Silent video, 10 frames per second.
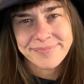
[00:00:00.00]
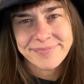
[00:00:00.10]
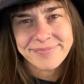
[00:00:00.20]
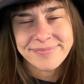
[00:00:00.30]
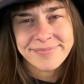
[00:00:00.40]

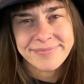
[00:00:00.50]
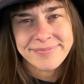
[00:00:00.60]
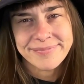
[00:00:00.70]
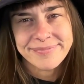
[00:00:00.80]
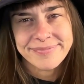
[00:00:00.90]

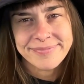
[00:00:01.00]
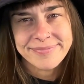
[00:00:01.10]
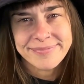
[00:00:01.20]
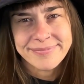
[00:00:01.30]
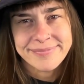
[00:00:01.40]

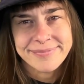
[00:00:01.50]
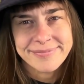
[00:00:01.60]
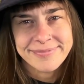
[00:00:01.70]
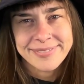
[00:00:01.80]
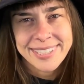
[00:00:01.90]
No one is speaking in this clip.